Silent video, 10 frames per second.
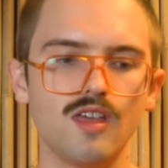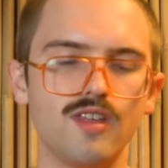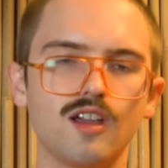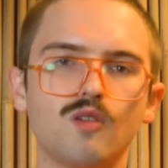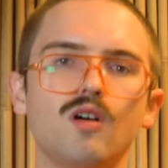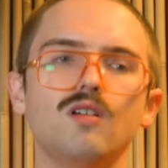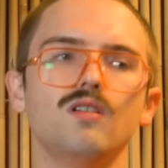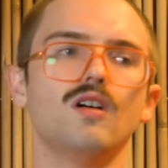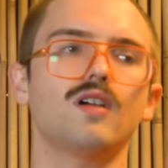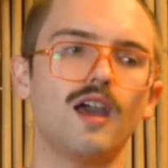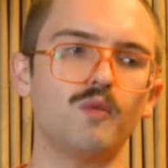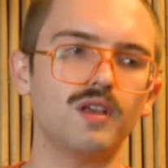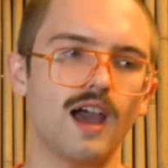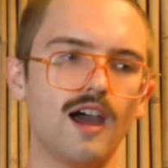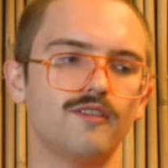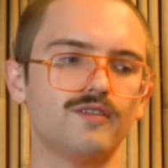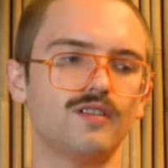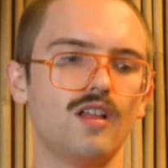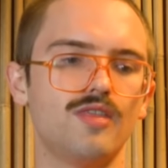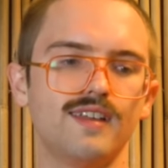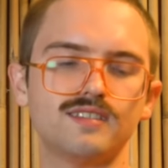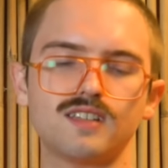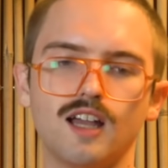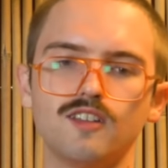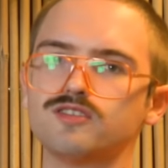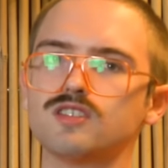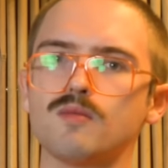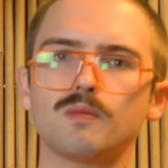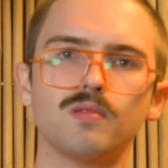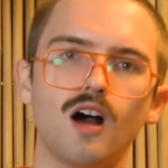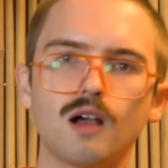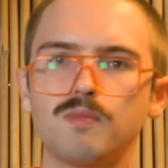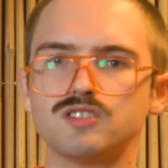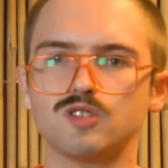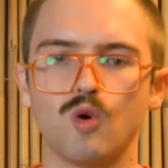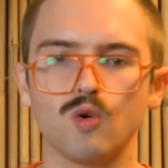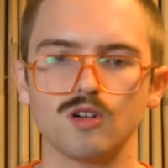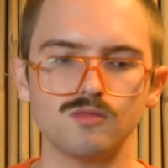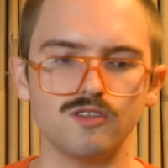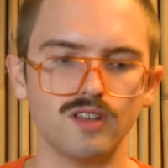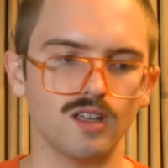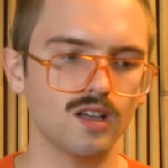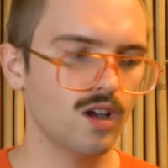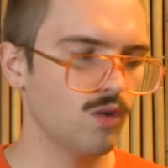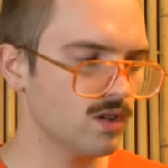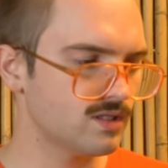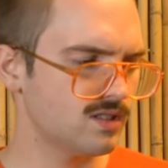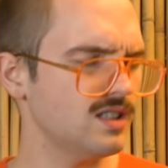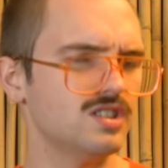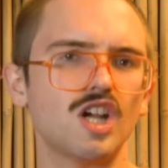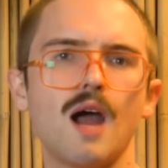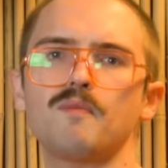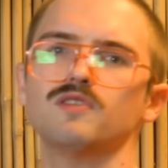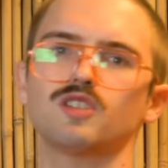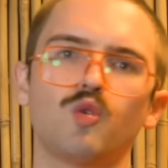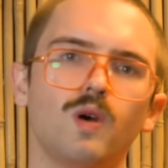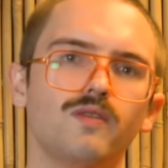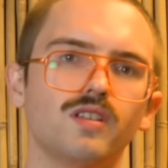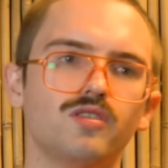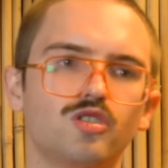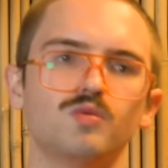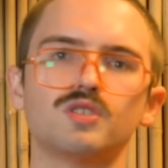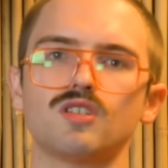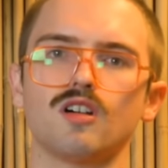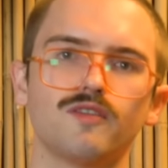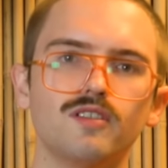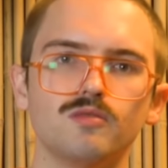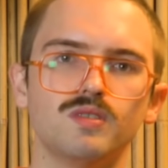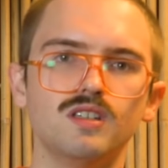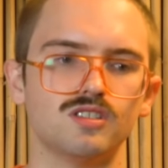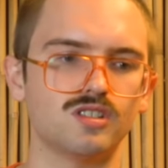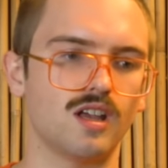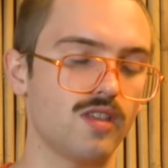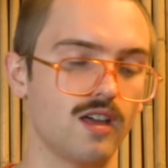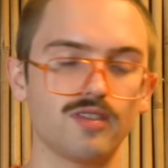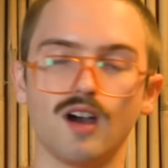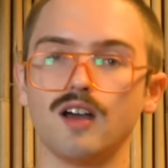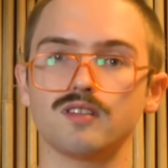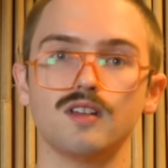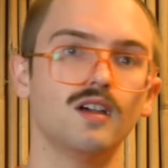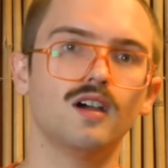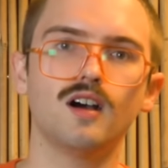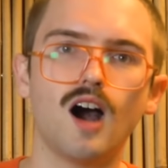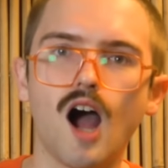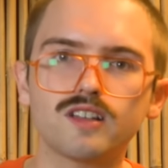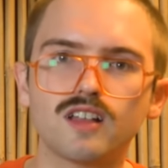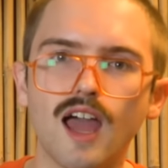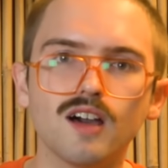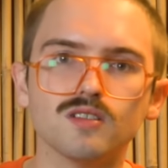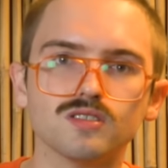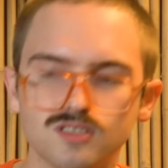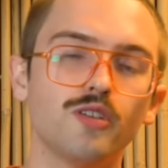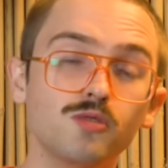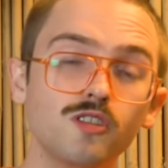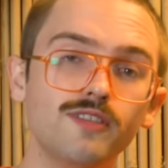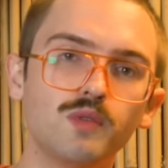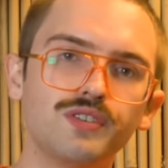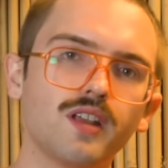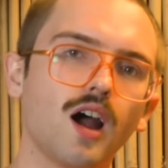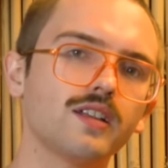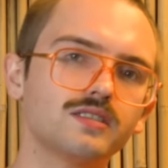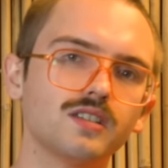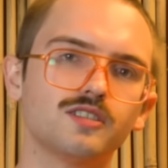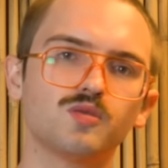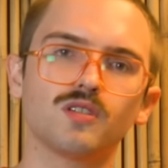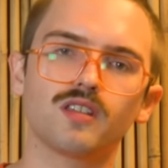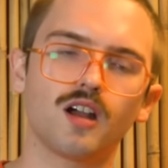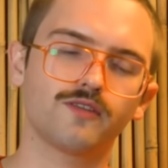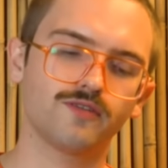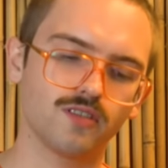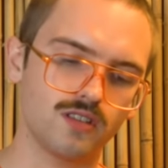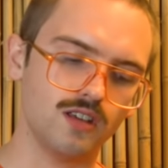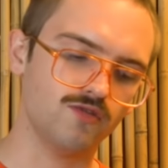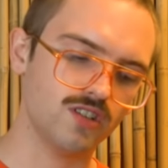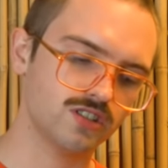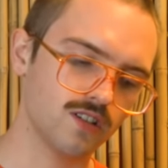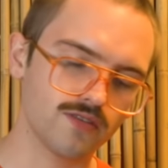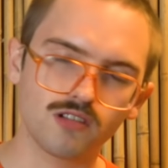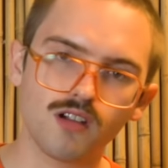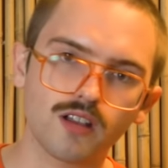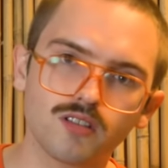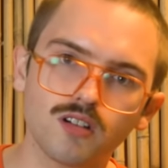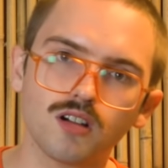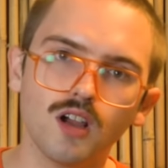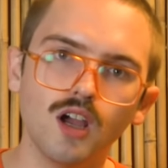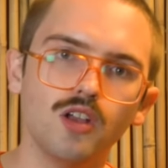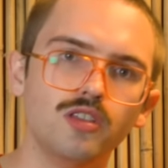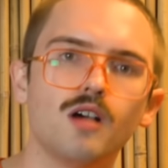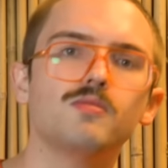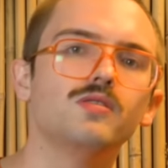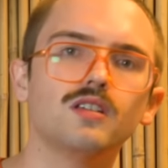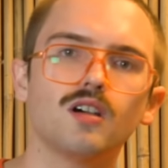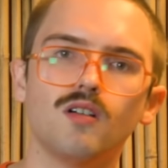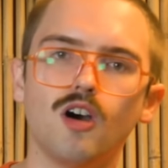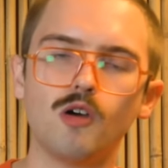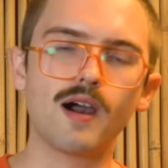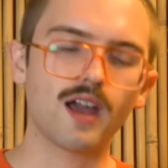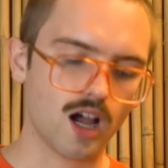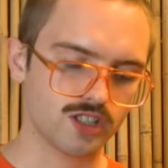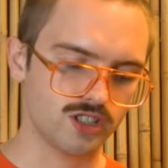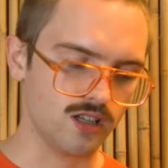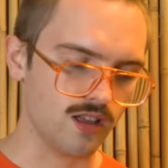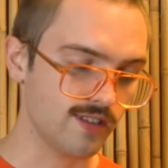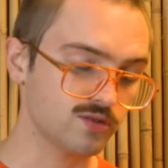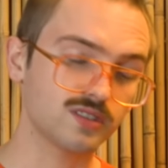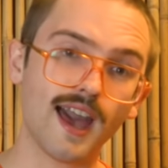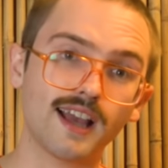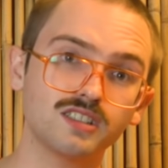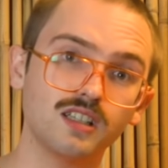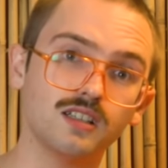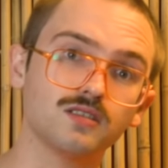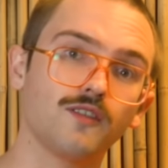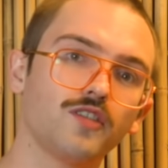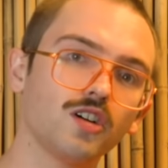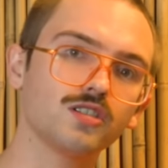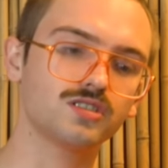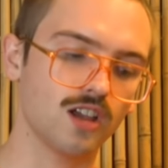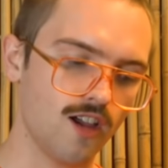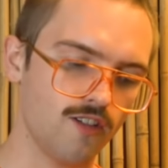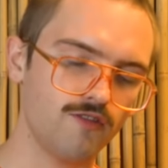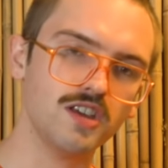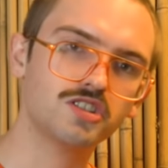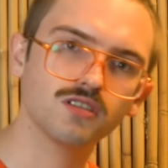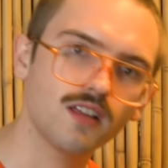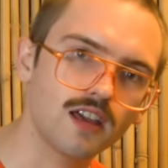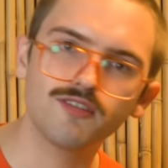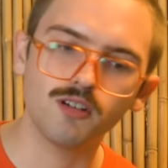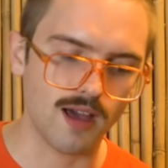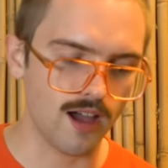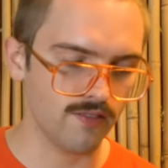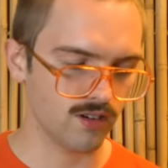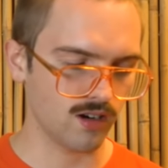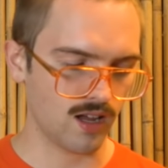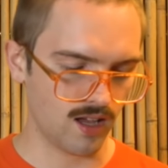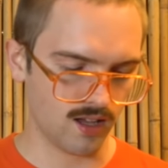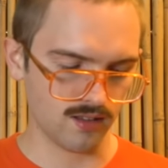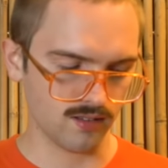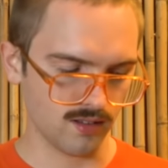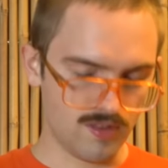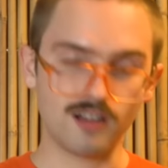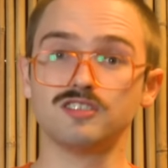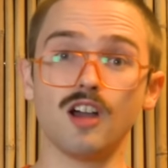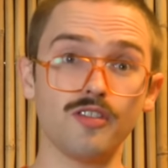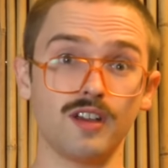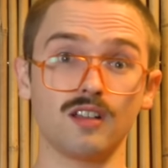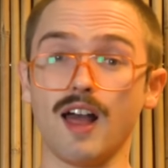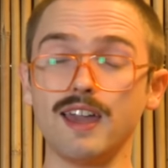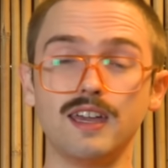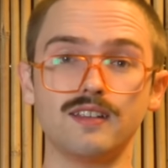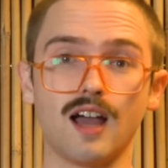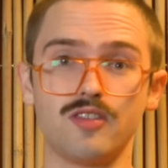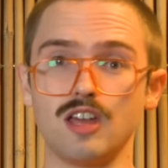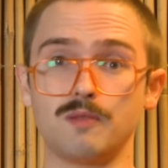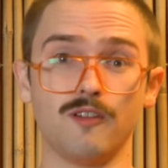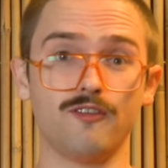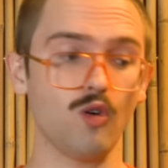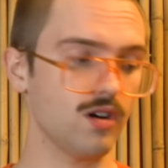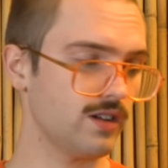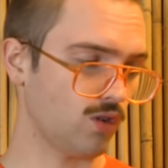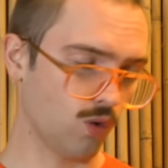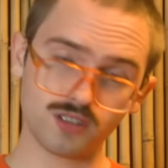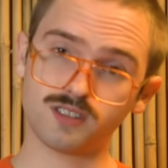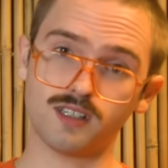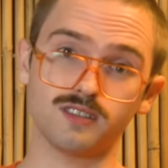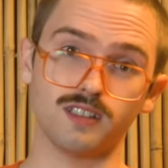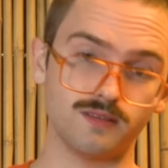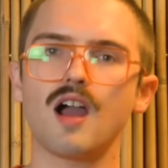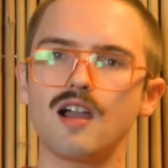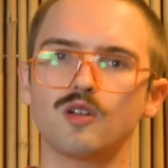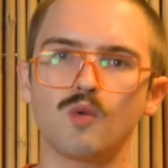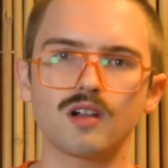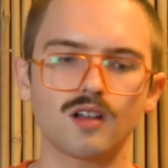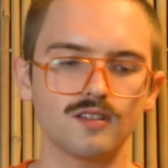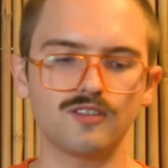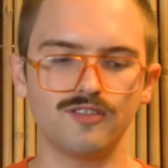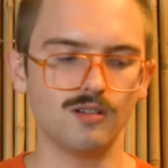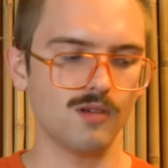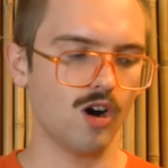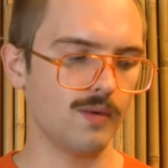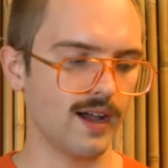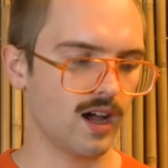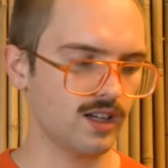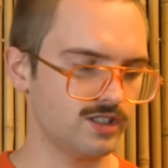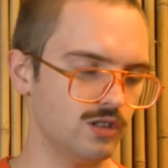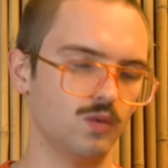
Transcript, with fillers: think, well, okay, we have this kind of summer blockbuster horror movie what's the Japanese equivalent to a shark filled beach? And they thought, a haunted house. The movie would not exist were it not for the vision of the director Nobuhiko Obayashi. This was actually his first feature length film ever, and there's nothing like it, I think, before it or since it. Prior to working on this film, Obayashi